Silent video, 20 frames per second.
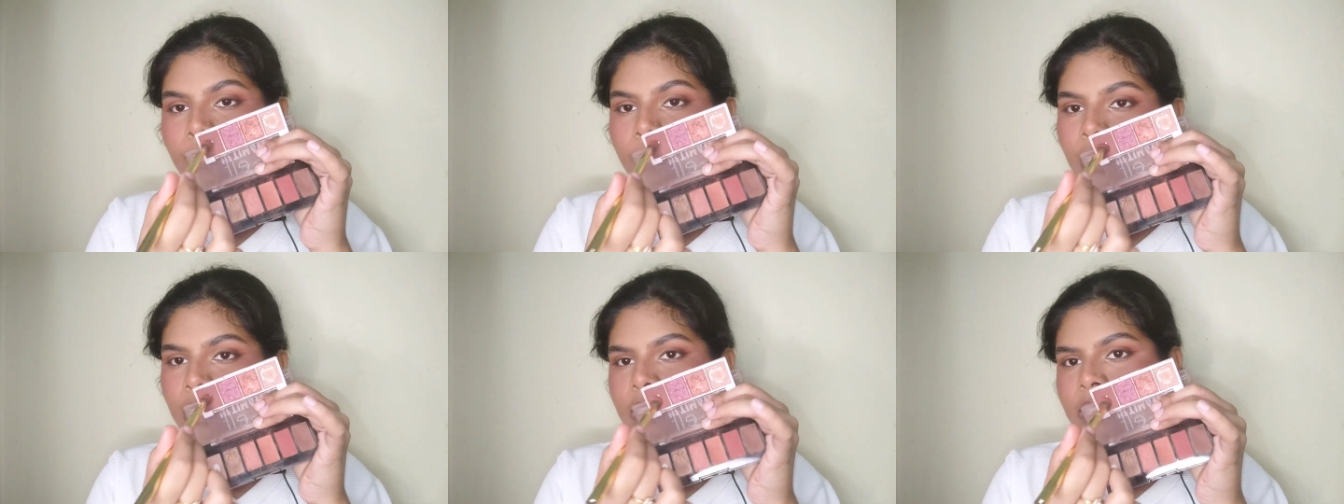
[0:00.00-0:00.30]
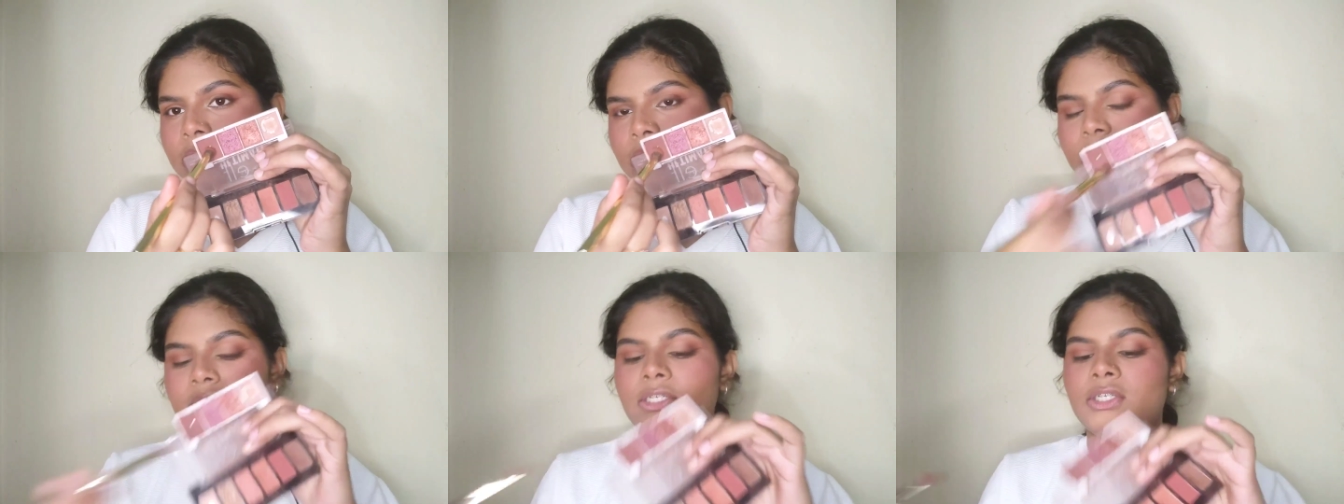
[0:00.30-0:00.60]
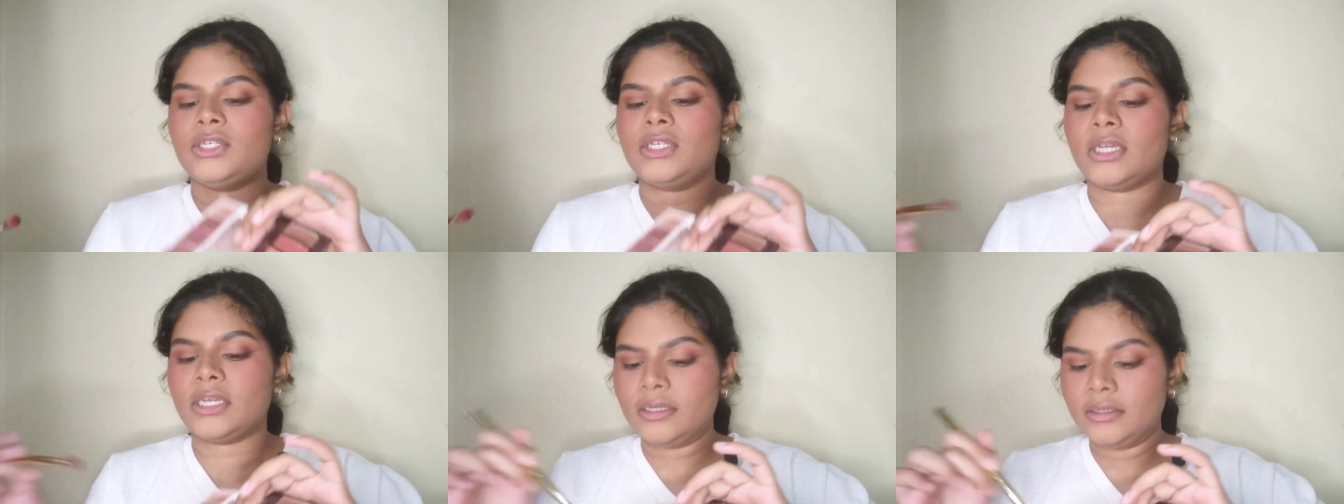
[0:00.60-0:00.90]
plus this
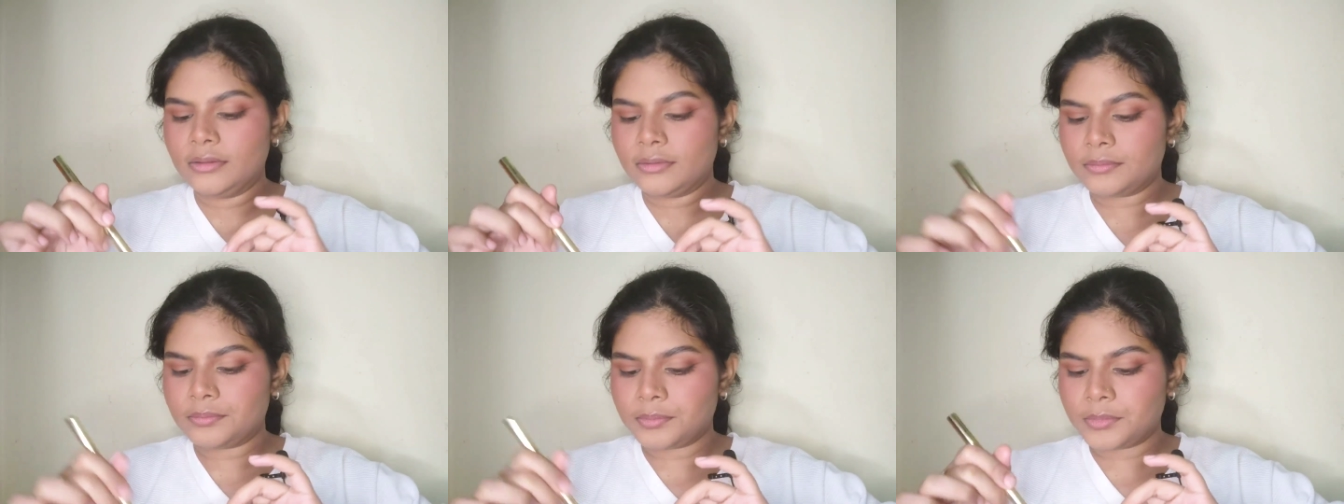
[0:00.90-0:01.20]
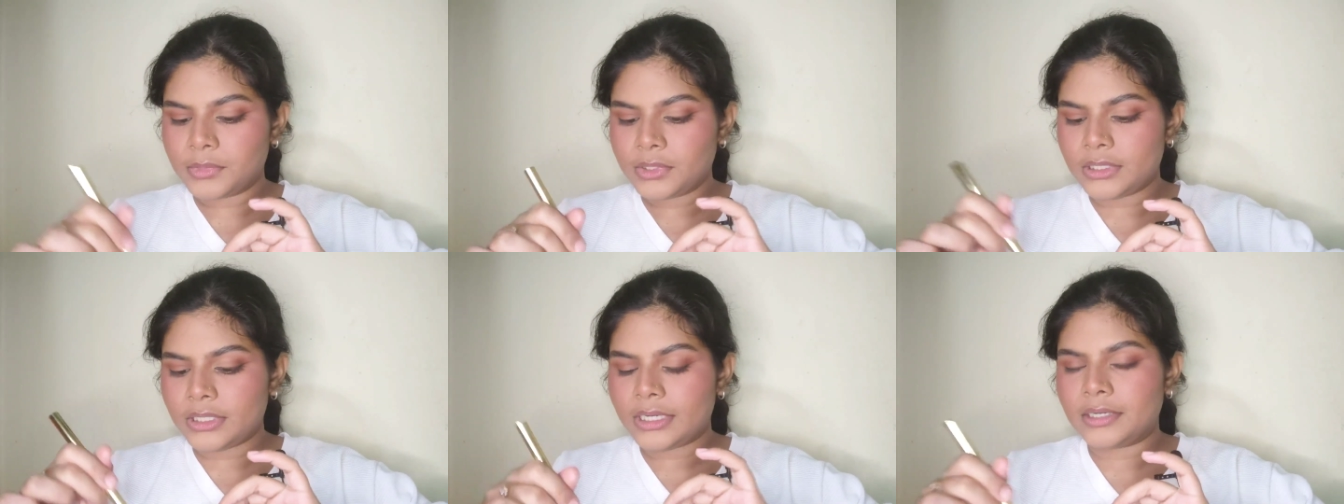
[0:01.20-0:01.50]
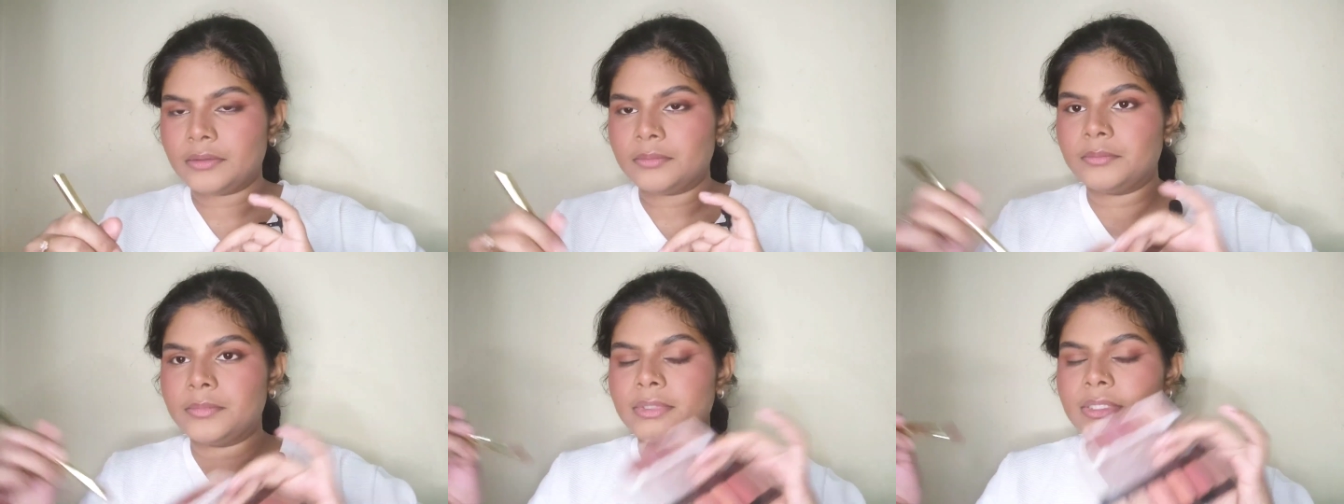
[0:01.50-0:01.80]
shade. I'm
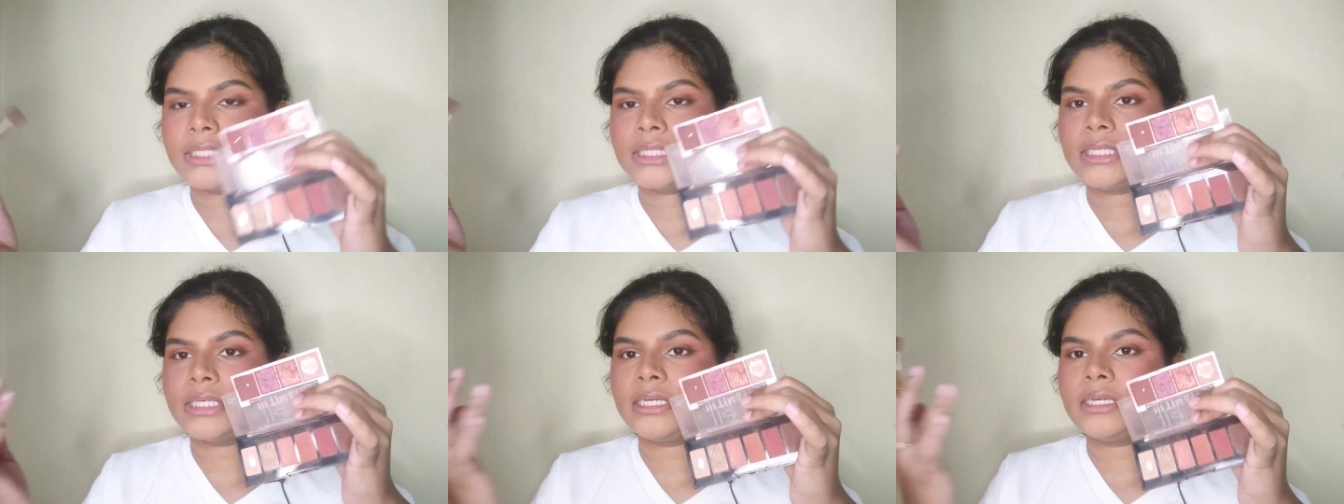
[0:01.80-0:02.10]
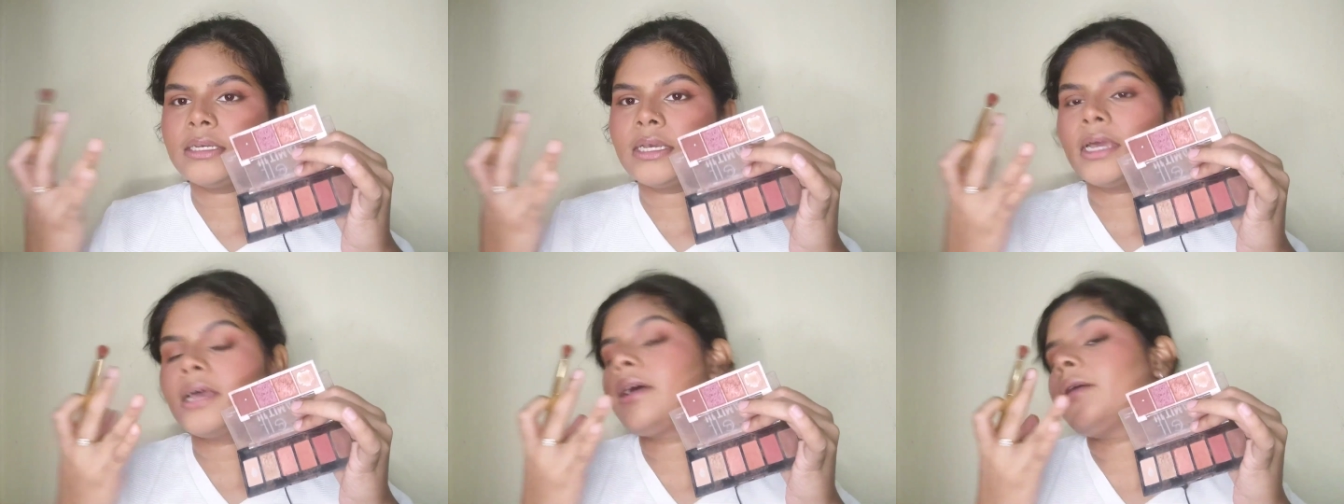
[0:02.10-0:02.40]
kind of mixing.